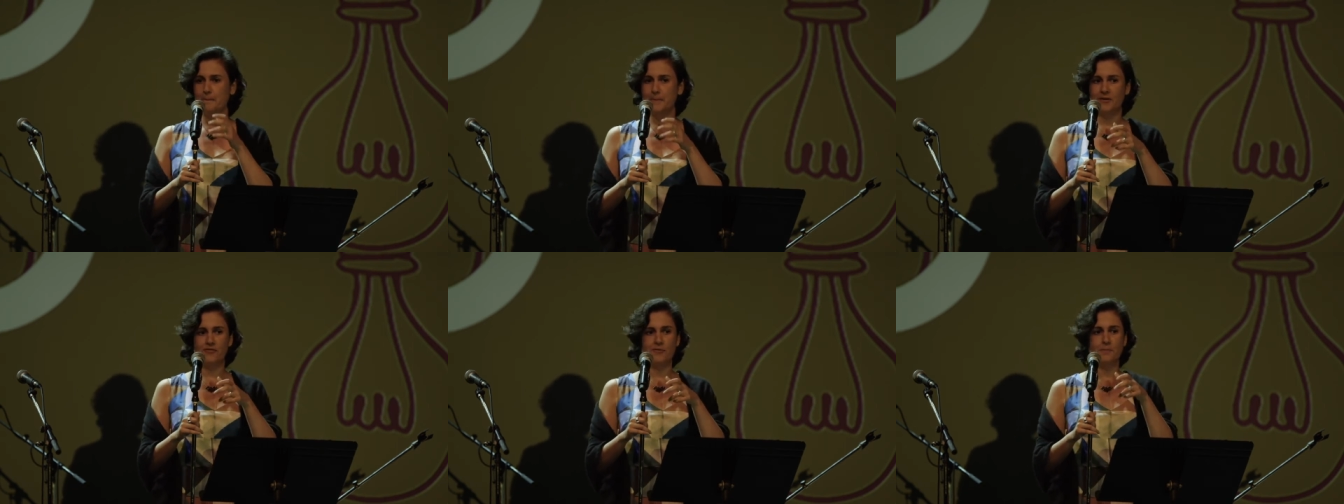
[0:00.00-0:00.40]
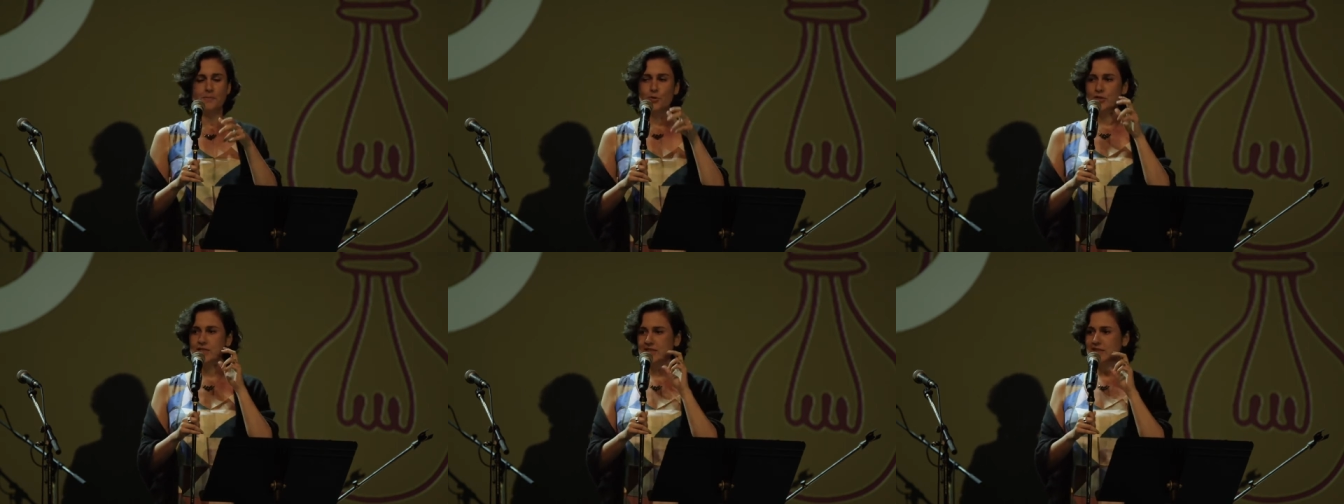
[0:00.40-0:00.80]
but from
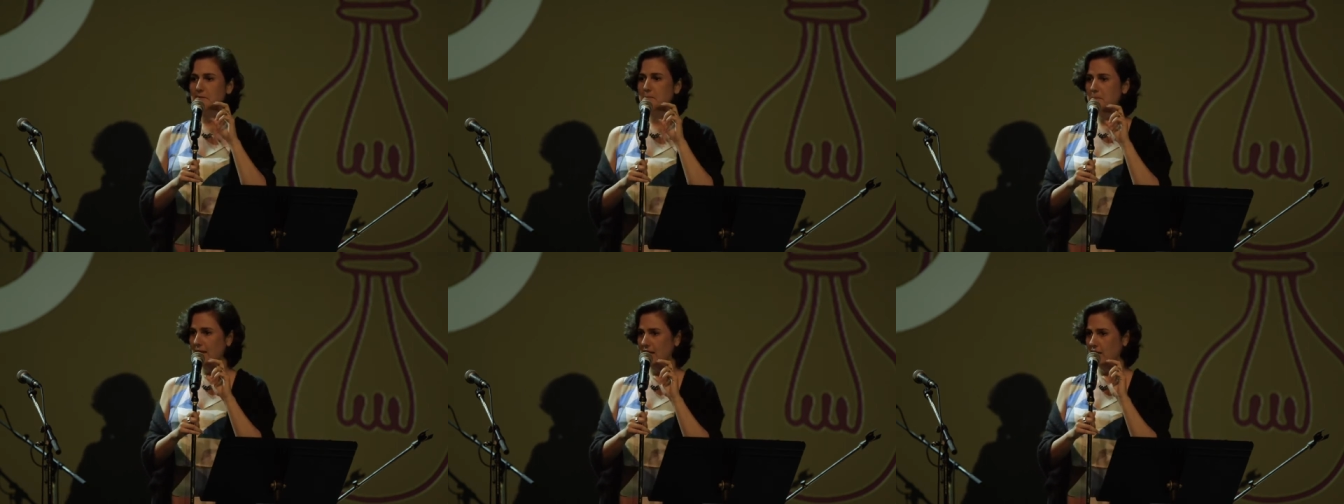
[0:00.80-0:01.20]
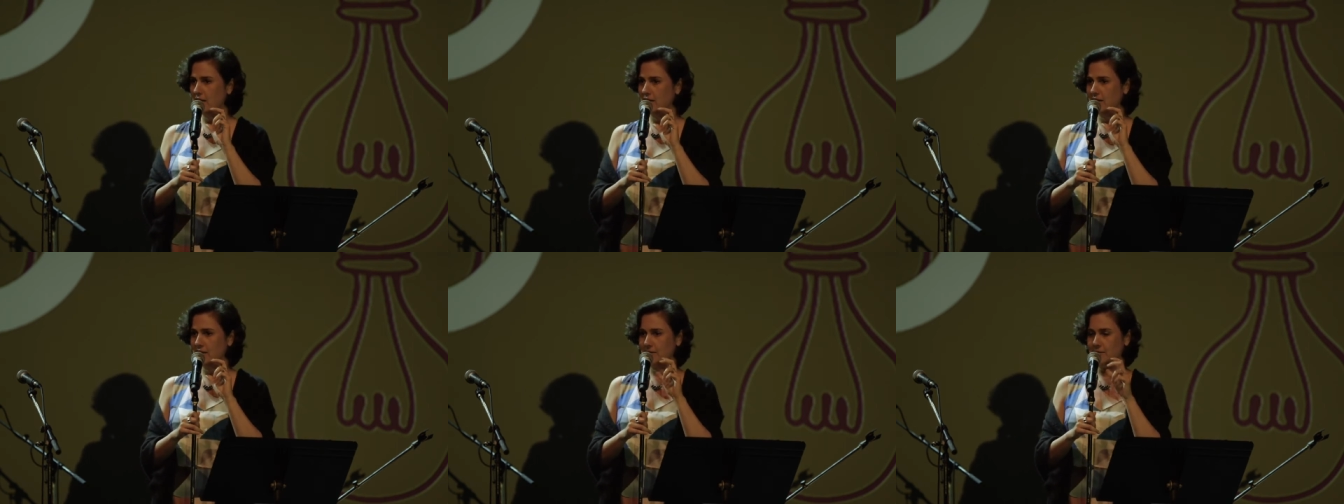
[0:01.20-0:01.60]
poisoned
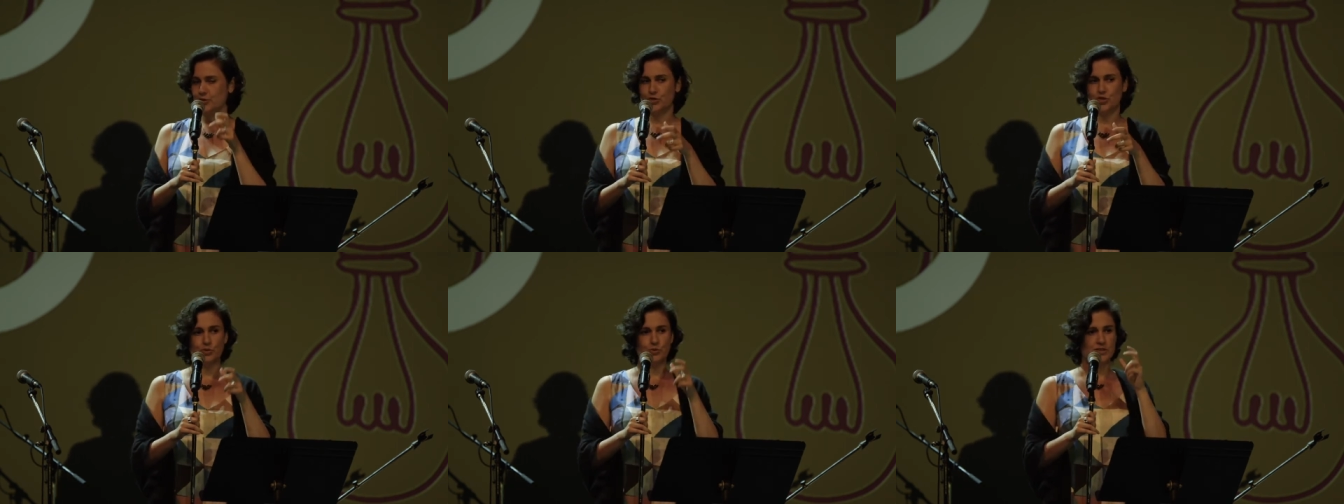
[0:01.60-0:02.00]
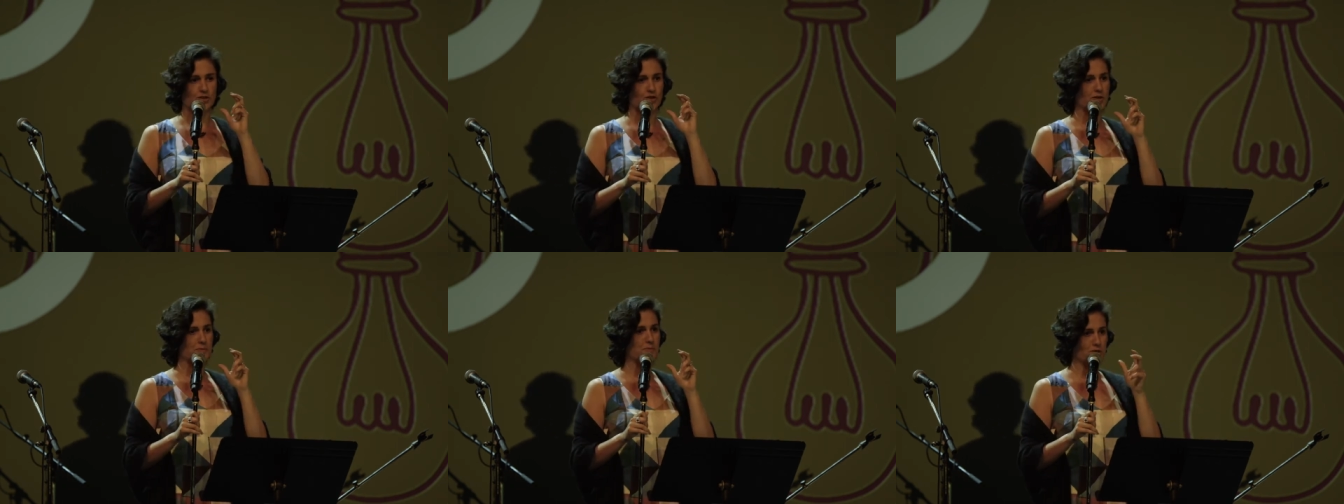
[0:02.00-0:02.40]
milk, because she was a
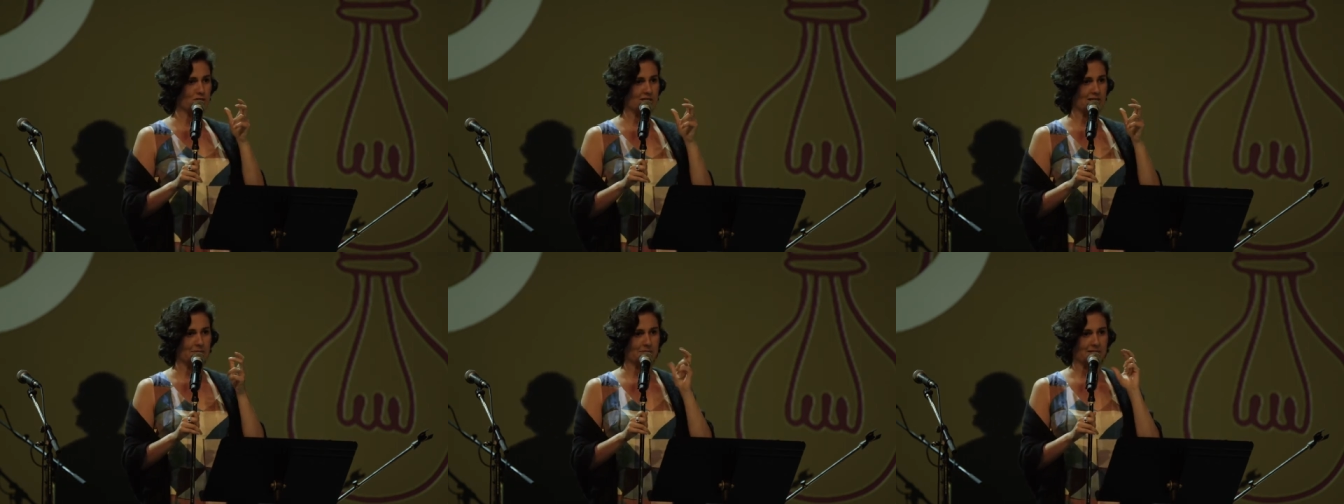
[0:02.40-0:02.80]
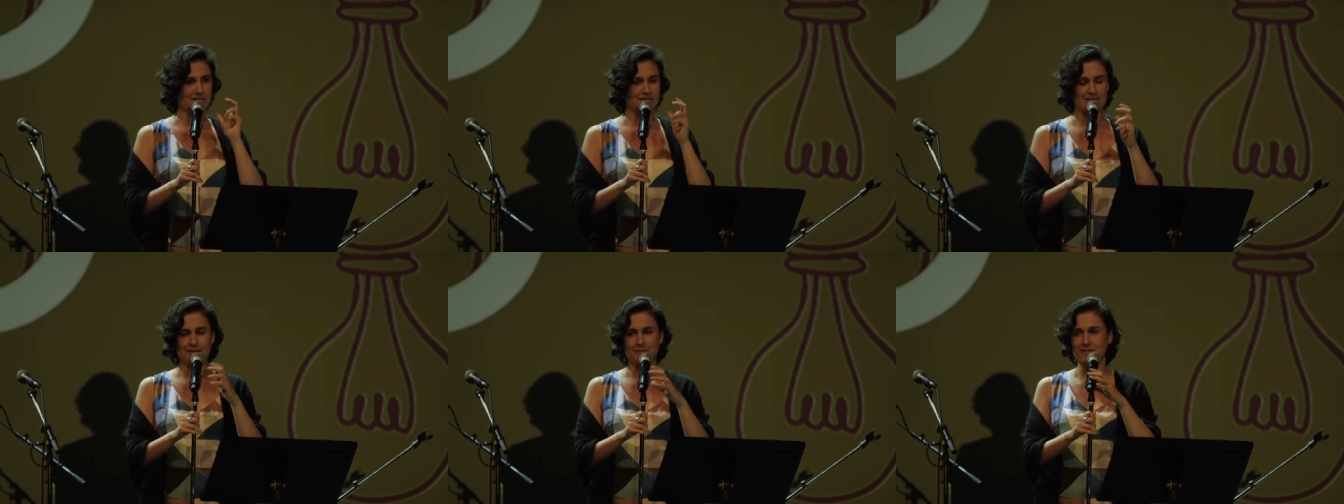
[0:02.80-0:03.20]
good Muslim,
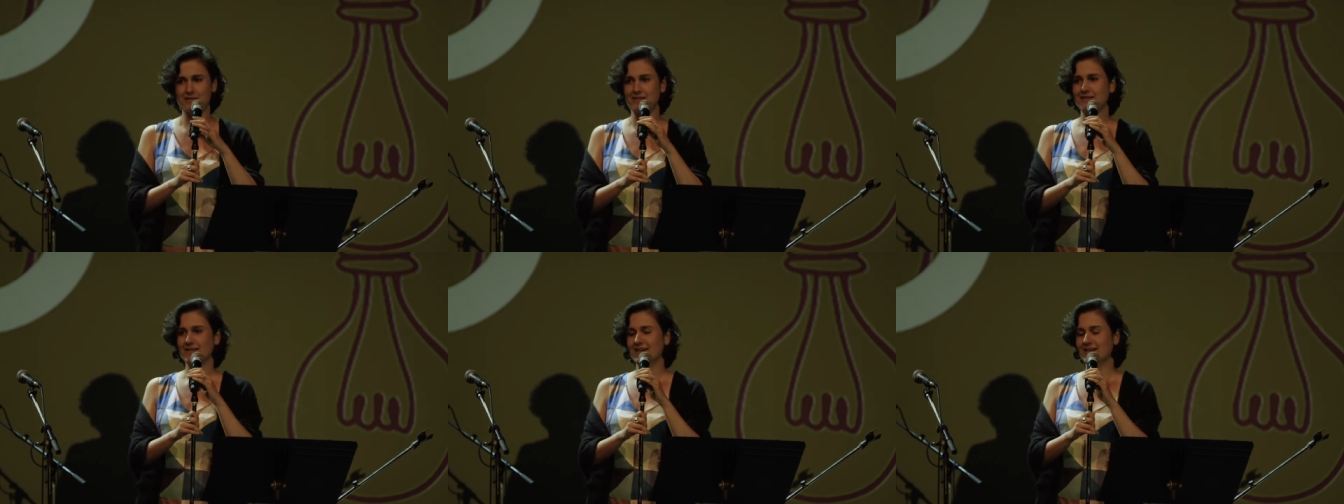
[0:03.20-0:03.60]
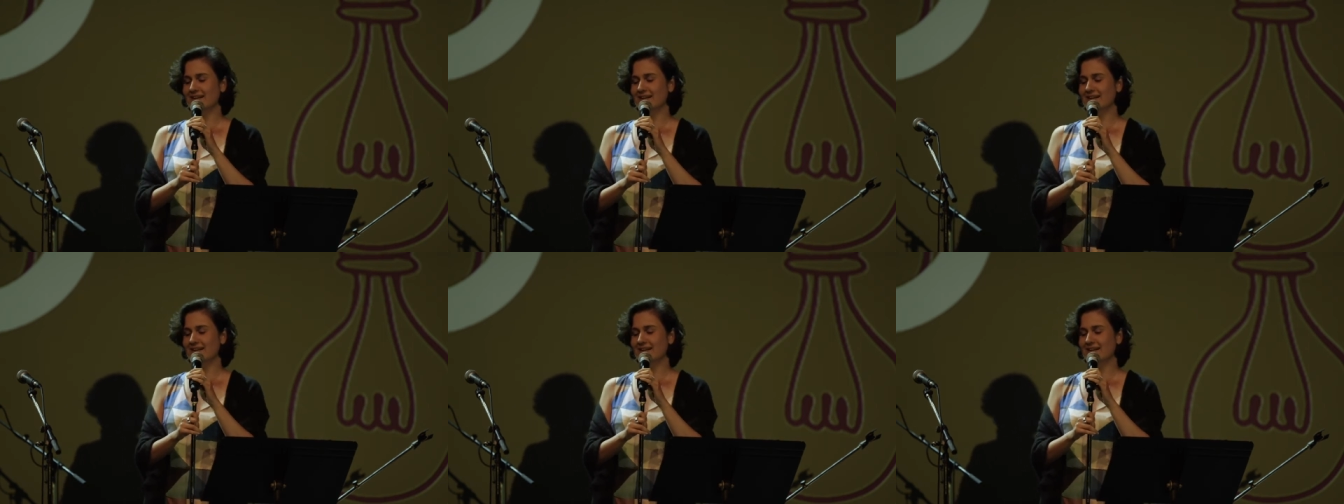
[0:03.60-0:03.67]
it seems.